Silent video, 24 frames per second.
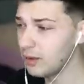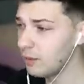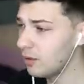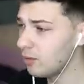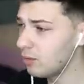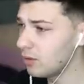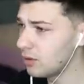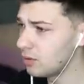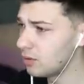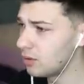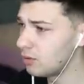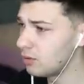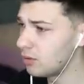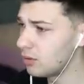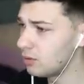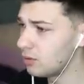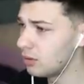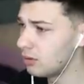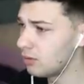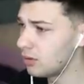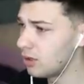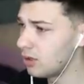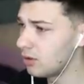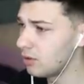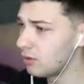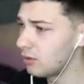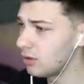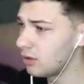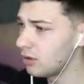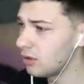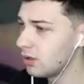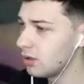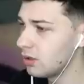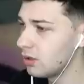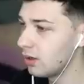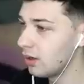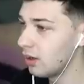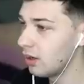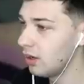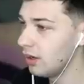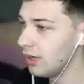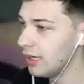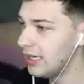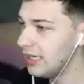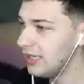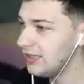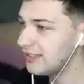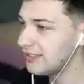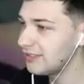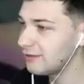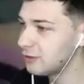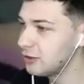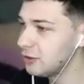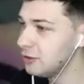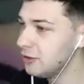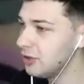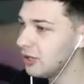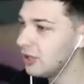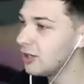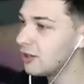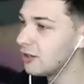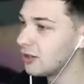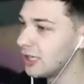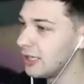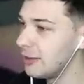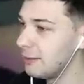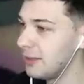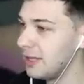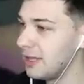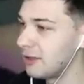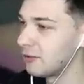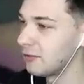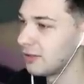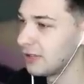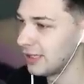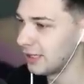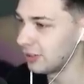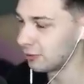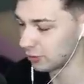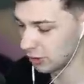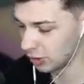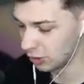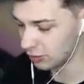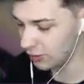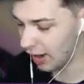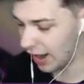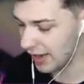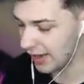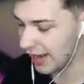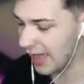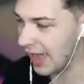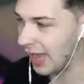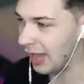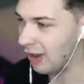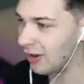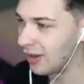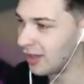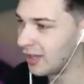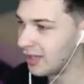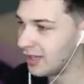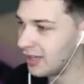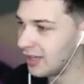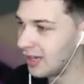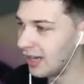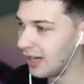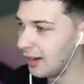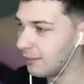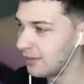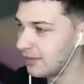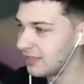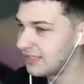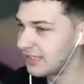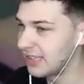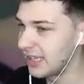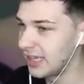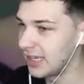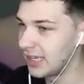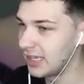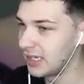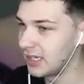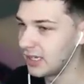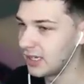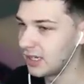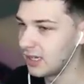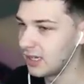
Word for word: whoa, whoa, whoa, whoa, whoa, whoa. He's literally being really rude right now. I'm gonna say,